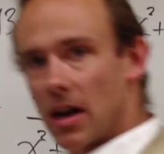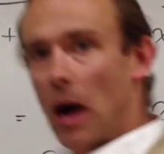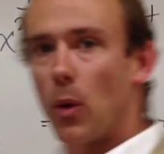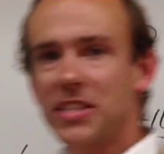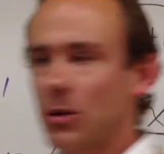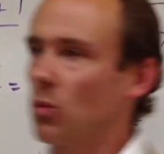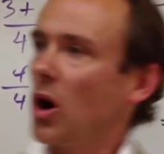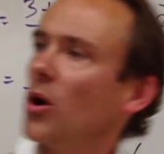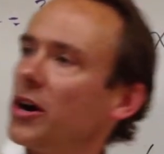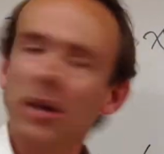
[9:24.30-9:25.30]
I wasn't
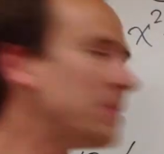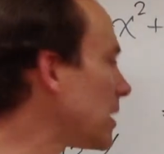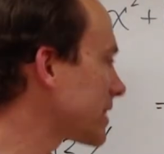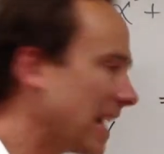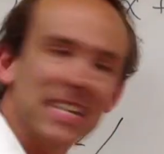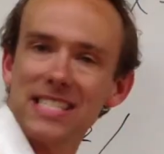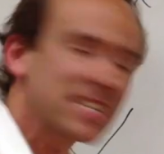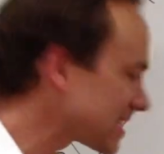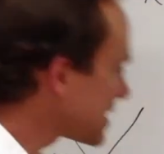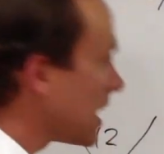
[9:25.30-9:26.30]
worried about
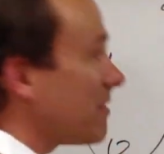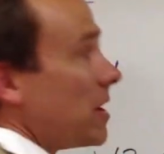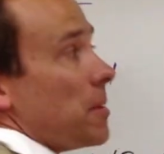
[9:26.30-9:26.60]
canceling stuff